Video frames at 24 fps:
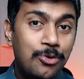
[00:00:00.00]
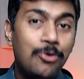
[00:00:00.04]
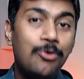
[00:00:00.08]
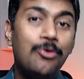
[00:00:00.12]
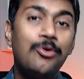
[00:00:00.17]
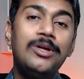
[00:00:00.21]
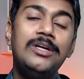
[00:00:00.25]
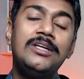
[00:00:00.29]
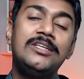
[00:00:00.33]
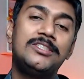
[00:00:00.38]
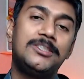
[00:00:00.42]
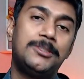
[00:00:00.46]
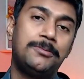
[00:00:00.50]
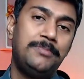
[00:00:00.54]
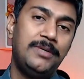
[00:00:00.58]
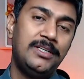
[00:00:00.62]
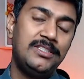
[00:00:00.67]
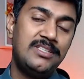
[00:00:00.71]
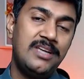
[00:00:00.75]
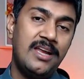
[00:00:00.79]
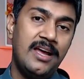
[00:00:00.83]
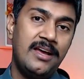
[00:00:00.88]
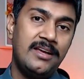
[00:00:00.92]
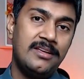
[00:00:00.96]
its
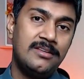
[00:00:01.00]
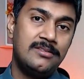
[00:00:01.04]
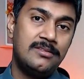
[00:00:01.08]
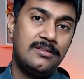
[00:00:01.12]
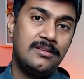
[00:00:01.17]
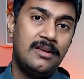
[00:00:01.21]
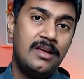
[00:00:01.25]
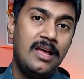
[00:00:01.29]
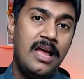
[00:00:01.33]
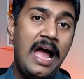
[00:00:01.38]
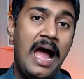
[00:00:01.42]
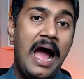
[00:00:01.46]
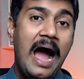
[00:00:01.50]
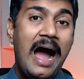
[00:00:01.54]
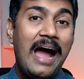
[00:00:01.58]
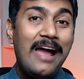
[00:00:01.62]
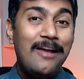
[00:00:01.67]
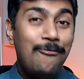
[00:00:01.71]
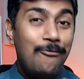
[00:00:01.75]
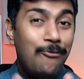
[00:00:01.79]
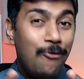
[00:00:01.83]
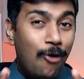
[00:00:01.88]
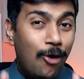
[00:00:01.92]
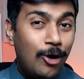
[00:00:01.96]
business. I
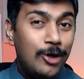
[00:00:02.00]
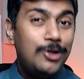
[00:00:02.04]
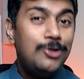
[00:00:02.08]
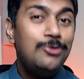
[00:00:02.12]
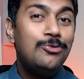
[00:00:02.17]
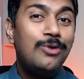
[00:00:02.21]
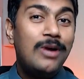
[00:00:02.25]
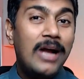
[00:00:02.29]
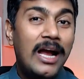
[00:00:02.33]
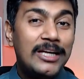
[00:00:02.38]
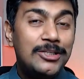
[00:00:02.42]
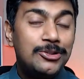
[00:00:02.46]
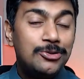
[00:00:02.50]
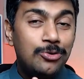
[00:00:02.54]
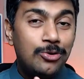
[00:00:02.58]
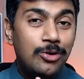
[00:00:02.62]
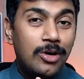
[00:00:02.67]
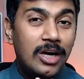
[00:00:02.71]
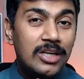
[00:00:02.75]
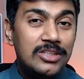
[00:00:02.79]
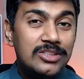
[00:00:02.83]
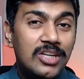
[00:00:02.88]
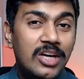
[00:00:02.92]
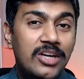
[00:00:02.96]
want you guys to
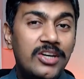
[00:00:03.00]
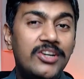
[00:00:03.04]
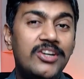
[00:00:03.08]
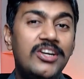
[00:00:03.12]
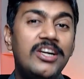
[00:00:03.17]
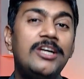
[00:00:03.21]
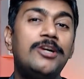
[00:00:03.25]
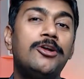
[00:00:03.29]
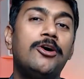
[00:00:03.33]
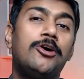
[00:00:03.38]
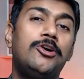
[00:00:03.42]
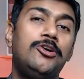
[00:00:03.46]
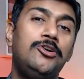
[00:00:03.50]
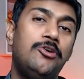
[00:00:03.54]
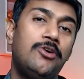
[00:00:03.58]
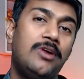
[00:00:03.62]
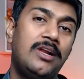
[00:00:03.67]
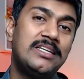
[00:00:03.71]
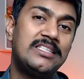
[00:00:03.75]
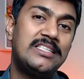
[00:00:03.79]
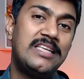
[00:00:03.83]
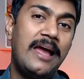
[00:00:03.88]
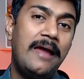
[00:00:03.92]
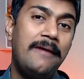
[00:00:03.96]
concentrate on your
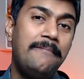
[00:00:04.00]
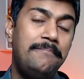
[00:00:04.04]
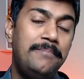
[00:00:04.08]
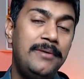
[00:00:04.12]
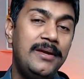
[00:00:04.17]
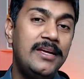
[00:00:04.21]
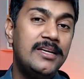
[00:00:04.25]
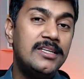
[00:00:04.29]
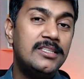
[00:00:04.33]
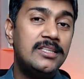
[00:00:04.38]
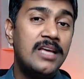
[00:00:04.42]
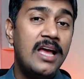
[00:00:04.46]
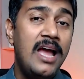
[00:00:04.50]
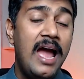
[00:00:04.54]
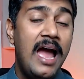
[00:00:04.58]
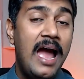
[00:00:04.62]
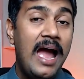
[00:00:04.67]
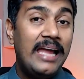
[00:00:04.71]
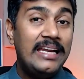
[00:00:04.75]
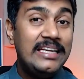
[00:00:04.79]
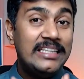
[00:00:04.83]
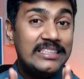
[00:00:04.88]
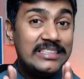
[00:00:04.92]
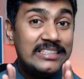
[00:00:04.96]
SIPs
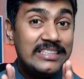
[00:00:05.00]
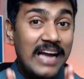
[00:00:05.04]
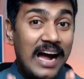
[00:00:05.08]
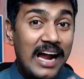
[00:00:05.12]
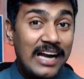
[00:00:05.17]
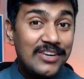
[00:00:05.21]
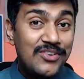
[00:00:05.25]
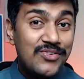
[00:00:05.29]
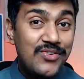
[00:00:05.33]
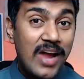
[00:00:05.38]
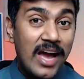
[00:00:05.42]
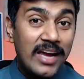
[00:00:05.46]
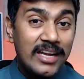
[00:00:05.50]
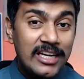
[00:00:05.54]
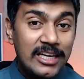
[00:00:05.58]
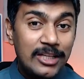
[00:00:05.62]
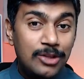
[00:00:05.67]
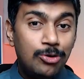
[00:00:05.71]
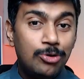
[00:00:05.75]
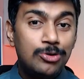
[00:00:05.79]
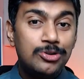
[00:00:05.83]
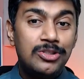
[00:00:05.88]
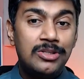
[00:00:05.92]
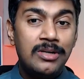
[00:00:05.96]
and start tracking
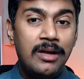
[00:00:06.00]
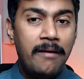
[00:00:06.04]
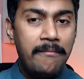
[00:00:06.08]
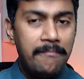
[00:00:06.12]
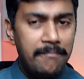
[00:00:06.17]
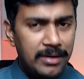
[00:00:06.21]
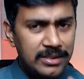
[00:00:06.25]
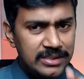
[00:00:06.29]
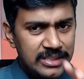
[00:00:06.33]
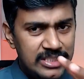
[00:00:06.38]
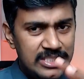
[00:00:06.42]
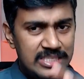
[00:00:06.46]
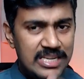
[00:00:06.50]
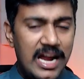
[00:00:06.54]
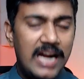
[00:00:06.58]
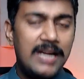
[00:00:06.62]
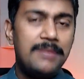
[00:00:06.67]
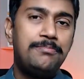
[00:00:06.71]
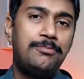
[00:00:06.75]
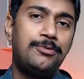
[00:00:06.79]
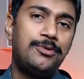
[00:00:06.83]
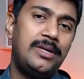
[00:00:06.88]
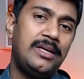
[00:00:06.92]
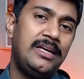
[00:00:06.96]
those numbers,
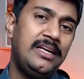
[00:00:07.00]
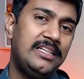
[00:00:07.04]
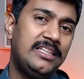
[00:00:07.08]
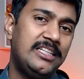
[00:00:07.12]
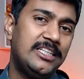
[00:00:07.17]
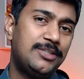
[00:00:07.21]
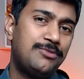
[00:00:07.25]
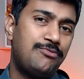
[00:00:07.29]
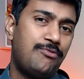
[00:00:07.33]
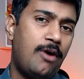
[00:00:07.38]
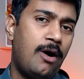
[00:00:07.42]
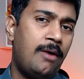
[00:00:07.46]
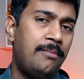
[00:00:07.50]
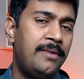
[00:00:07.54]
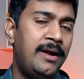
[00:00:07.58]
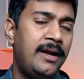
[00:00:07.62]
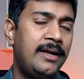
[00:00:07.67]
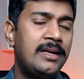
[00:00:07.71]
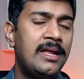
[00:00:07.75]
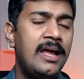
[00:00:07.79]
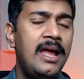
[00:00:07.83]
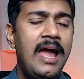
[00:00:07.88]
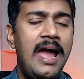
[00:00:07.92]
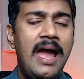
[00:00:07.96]
start putting in this
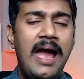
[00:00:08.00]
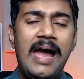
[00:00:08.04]
format,